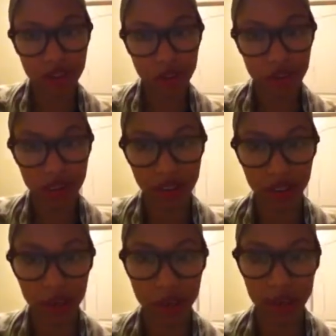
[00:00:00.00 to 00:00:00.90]
leave the
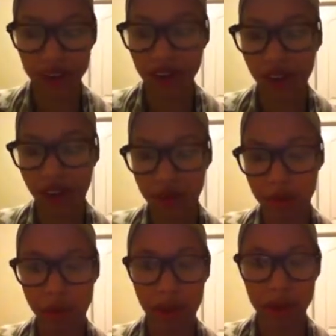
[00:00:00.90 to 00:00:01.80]
hotel, but you have to
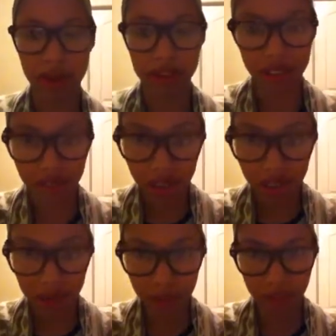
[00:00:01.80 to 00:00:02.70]
be back by
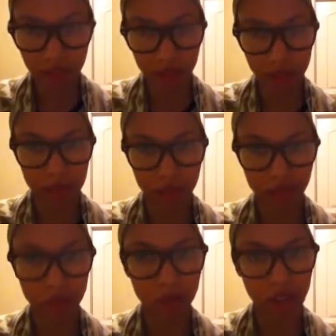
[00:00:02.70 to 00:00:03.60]
11 because that's
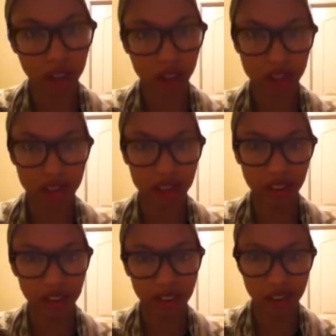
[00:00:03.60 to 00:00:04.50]
basically when lockdown is,
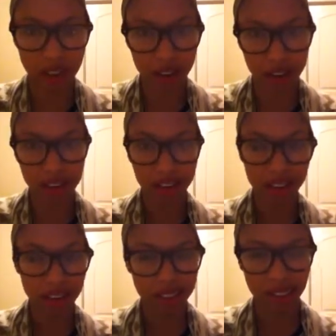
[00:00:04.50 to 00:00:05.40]
11 o'clock.
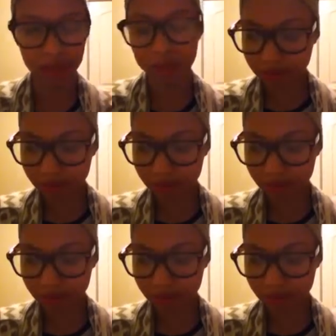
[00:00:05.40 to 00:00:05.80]
That's it.